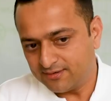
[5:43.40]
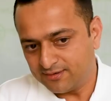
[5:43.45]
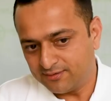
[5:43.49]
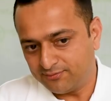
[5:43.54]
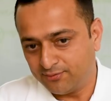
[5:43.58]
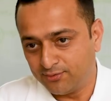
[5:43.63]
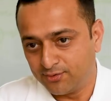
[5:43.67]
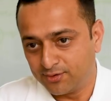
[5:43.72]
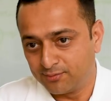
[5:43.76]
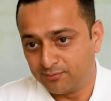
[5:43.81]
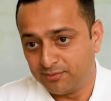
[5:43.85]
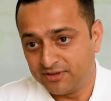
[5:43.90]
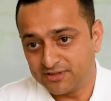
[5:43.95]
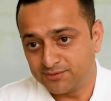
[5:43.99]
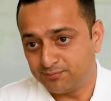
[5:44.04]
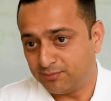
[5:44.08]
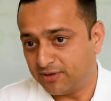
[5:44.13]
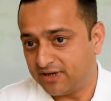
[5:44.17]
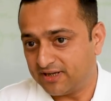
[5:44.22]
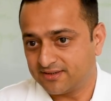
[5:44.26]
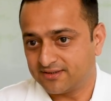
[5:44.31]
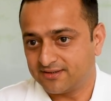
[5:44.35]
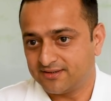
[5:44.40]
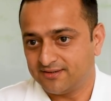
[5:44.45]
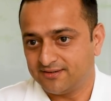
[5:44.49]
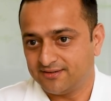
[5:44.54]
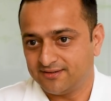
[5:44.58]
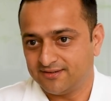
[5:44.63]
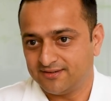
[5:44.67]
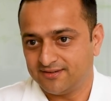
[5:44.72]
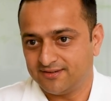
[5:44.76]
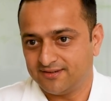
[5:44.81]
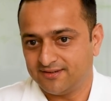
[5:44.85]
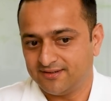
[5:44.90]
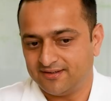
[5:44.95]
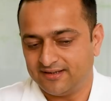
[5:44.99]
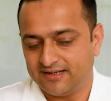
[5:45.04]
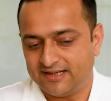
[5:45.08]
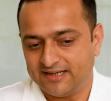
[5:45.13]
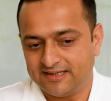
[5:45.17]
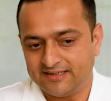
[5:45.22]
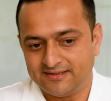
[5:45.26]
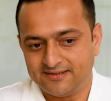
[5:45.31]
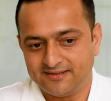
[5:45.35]
The four months passed
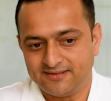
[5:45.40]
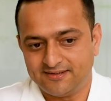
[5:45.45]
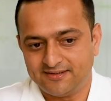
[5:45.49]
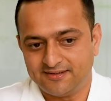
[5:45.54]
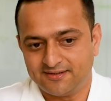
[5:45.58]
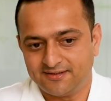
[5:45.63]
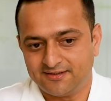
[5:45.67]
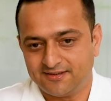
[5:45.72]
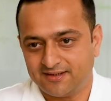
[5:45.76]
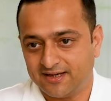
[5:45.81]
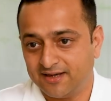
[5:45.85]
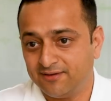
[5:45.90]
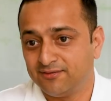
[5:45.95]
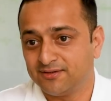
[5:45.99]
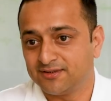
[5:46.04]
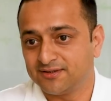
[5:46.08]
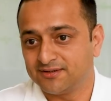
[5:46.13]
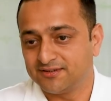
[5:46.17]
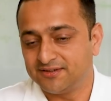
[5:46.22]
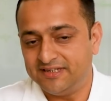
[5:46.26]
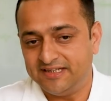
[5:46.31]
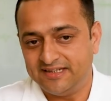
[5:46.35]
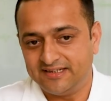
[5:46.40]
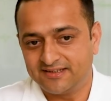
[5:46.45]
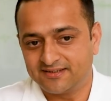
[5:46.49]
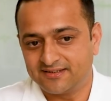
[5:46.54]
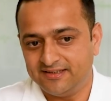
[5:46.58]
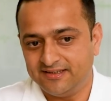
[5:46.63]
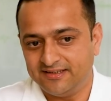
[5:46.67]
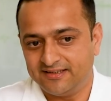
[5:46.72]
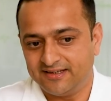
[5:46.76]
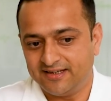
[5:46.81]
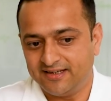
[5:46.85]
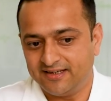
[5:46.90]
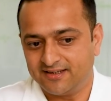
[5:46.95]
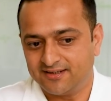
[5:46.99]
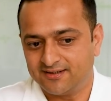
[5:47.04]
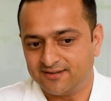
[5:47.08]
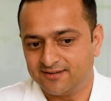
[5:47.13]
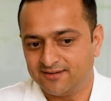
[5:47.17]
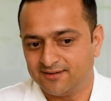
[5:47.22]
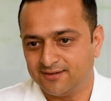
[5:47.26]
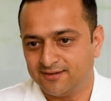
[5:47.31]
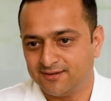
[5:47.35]
and uh, I was seriously
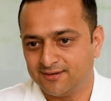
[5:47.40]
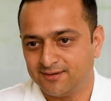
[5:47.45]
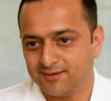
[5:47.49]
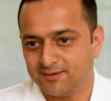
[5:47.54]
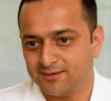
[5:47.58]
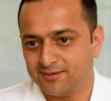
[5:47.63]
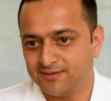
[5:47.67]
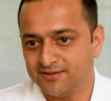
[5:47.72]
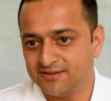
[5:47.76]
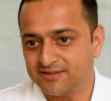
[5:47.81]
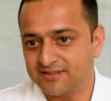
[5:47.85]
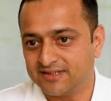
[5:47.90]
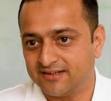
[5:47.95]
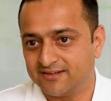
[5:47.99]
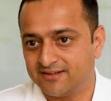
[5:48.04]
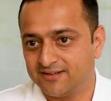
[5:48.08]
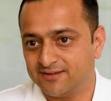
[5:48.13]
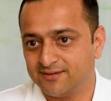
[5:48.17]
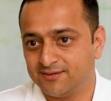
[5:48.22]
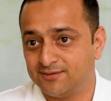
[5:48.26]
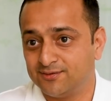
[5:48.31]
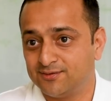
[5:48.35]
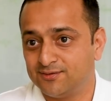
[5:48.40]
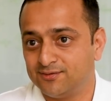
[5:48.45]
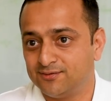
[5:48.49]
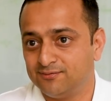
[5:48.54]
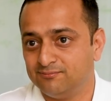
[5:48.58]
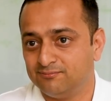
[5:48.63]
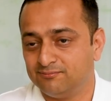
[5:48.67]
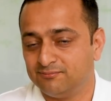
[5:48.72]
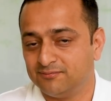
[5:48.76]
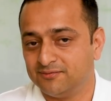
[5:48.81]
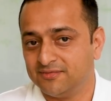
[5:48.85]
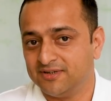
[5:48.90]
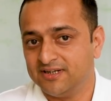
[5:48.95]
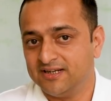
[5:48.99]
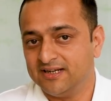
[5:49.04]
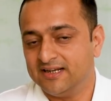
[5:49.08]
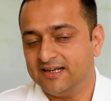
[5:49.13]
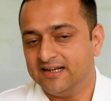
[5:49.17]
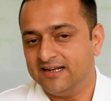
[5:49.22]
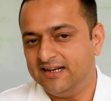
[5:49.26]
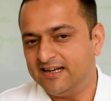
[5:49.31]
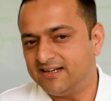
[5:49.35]
like uh, started um,
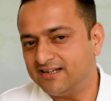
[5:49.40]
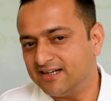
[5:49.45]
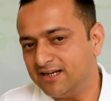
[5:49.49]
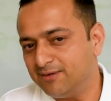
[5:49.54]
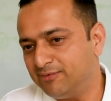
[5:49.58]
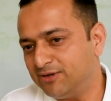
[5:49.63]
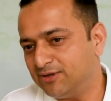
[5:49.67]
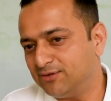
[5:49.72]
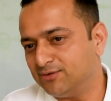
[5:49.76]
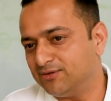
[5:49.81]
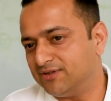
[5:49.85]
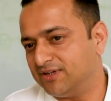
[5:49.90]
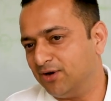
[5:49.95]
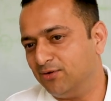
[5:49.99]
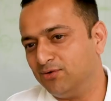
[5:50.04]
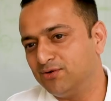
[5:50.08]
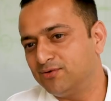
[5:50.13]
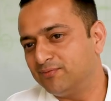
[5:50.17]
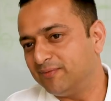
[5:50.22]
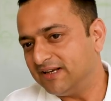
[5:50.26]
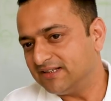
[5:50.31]
little bit to doubt